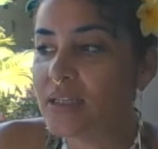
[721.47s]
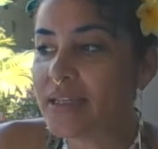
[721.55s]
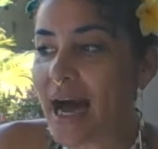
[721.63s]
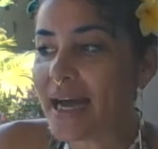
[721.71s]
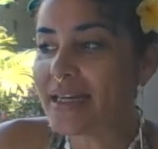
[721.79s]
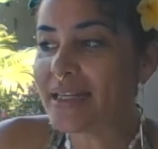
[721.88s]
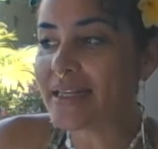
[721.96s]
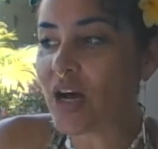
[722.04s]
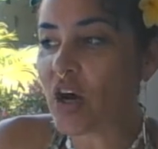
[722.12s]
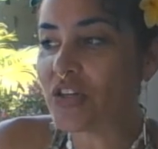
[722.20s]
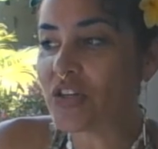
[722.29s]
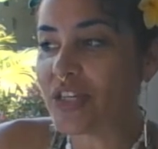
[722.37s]
That is
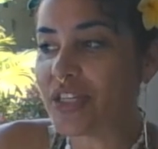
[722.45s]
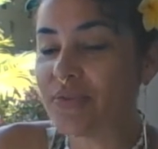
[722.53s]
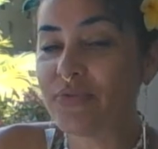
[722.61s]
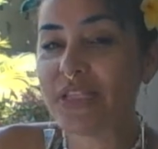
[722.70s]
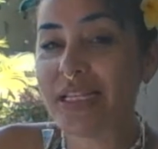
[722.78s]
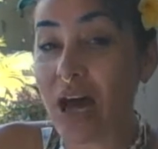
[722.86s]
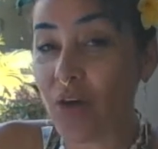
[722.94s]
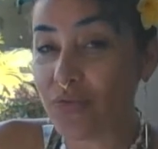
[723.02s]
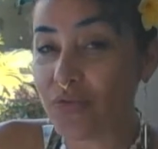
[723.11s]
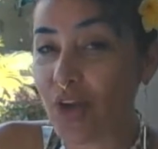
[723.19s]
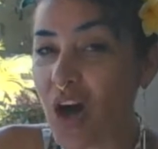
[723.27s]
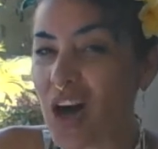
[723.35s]
our sense of
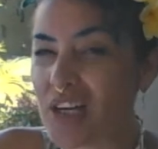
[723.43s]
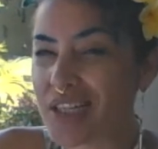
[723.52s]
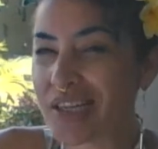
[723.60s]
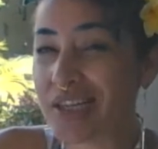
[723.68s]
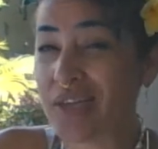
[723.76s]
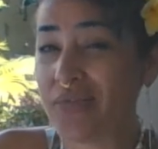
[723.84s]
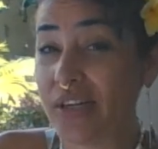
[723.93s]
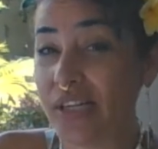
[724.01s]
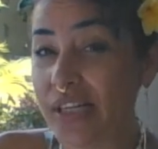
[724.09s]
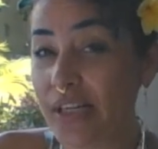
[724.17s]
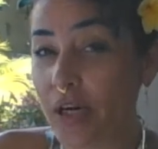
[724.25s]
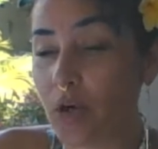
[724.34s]
self, not our sense of
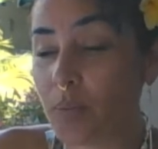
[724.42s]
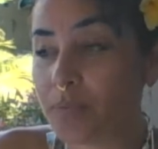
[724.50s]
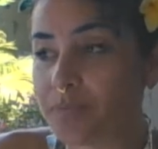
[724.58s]
ego.